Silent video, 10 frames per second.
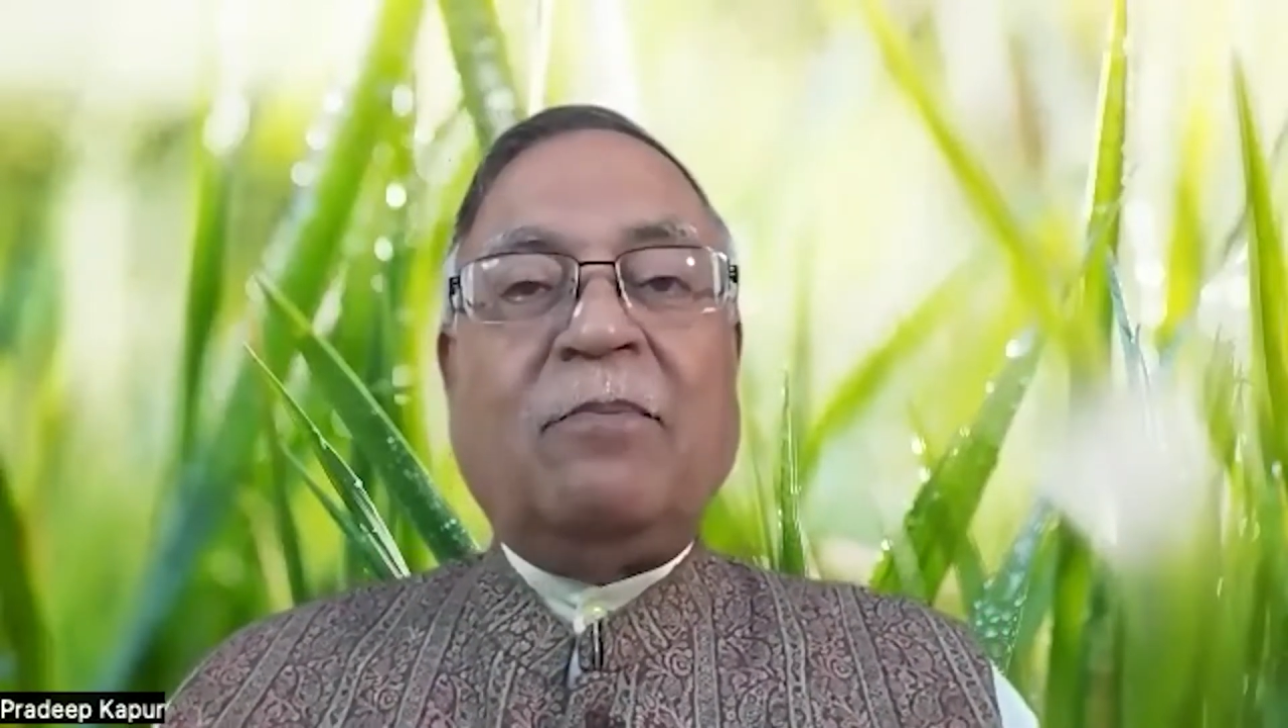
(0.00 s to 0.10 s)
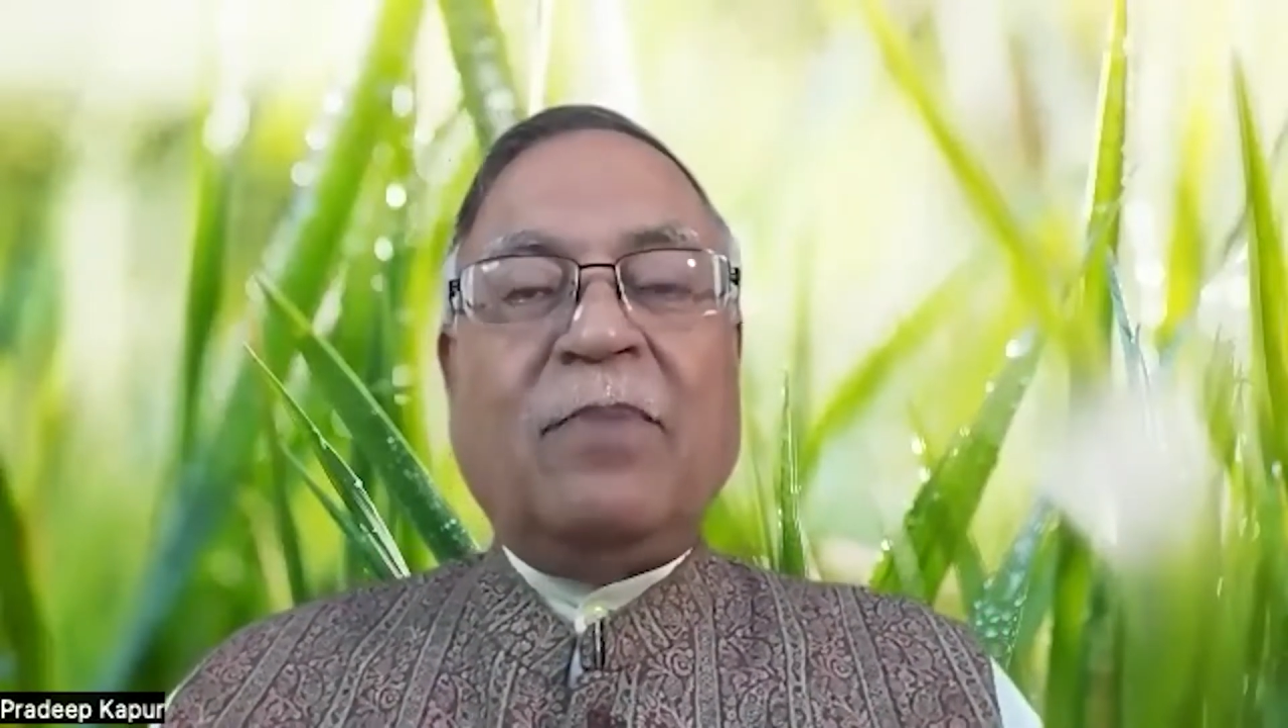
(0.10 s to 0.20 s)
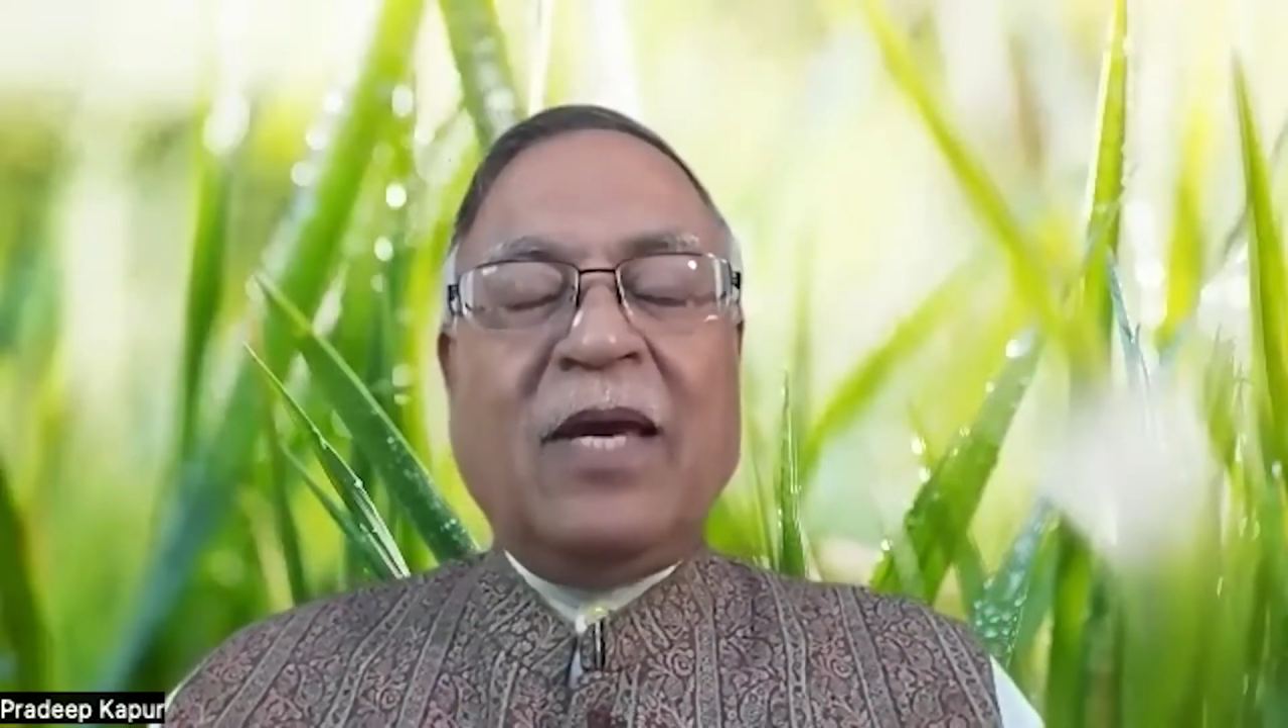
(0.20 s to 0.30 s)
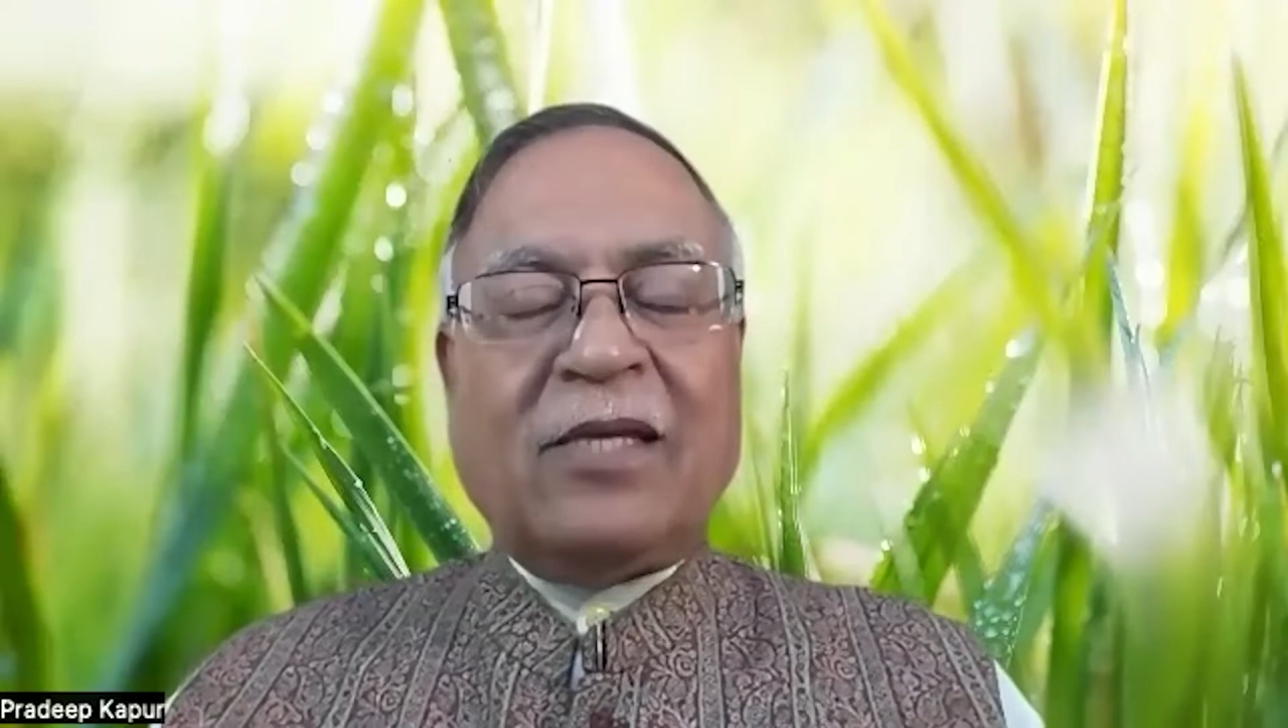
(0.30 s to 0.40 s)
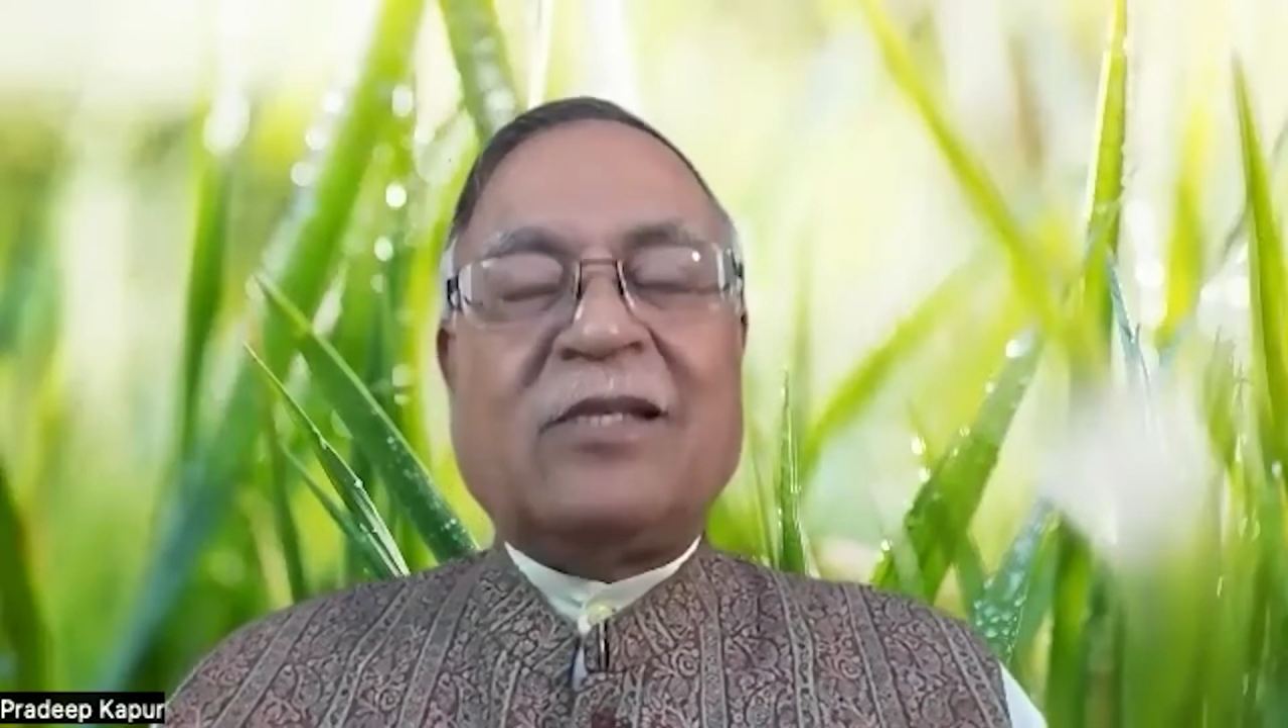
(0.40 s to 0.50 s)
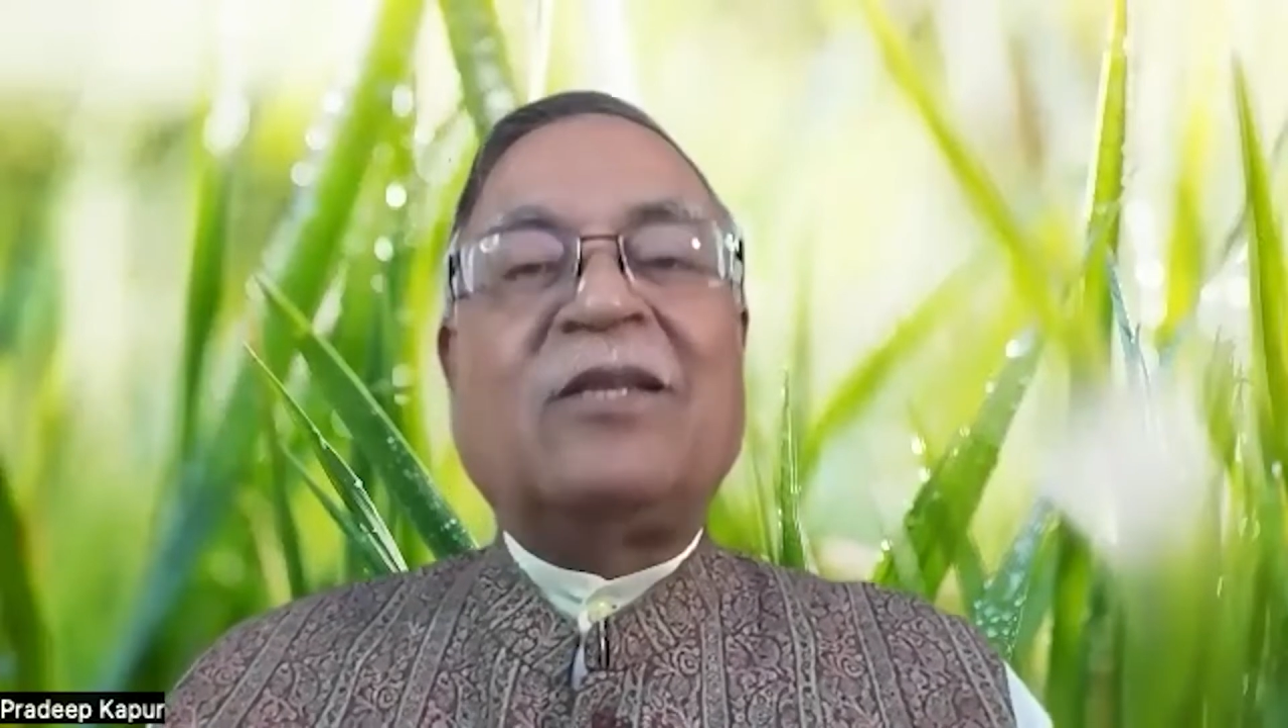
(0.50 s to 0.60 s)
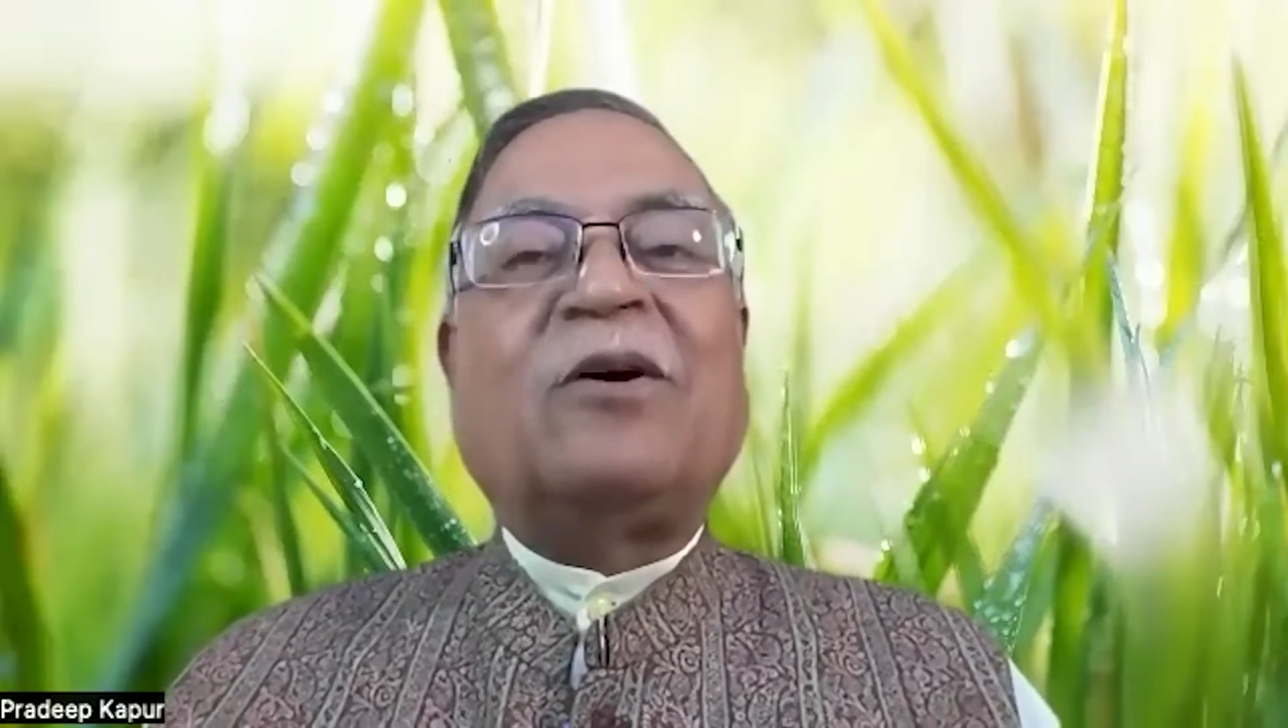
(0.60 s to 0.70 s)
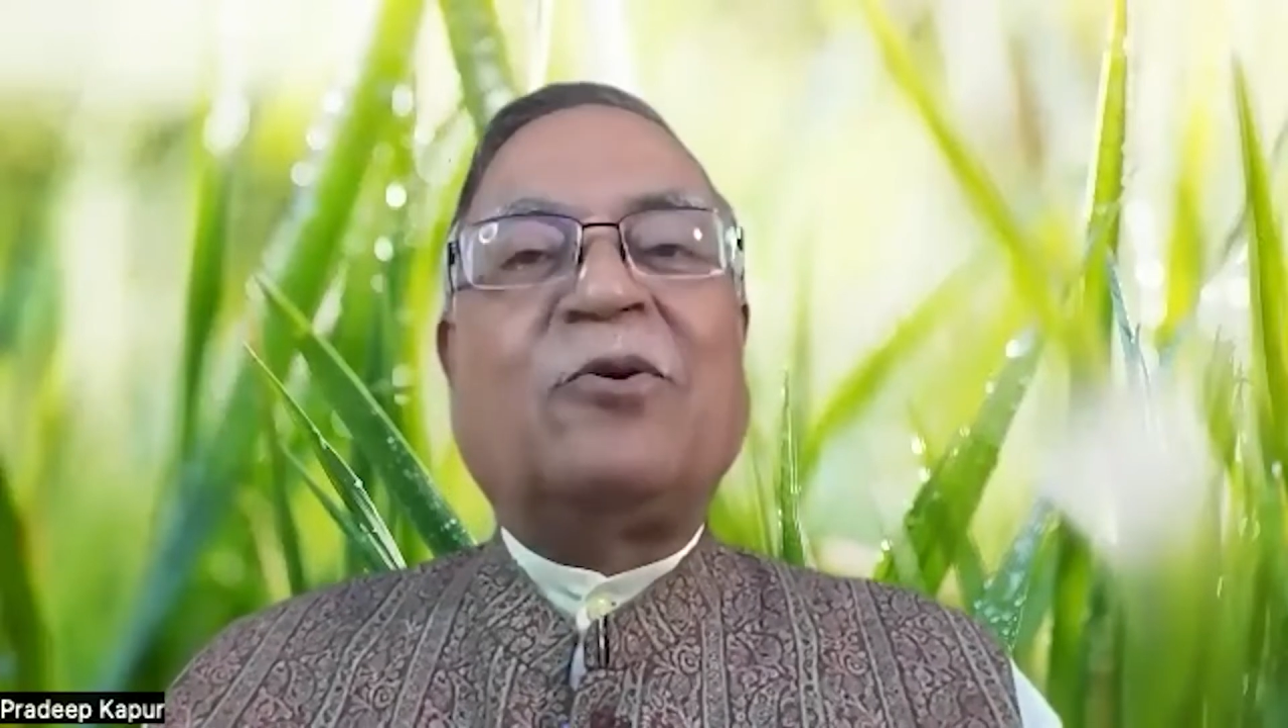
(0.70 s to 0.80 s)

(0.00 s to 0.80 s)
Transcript: based in the